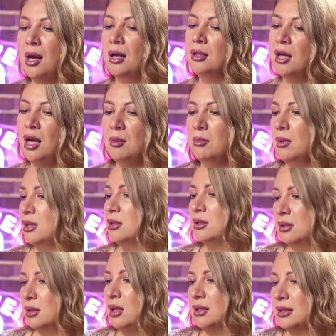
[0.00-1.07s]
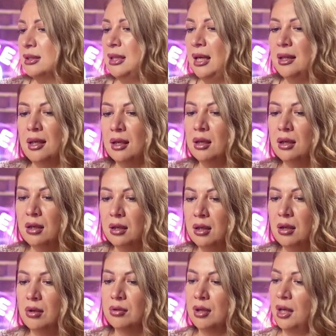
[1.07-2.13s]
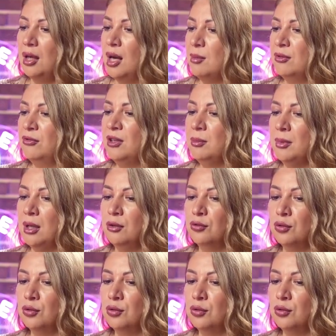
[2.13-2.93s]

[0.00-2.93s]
And I'm as Ksenia, okay, I'm a female.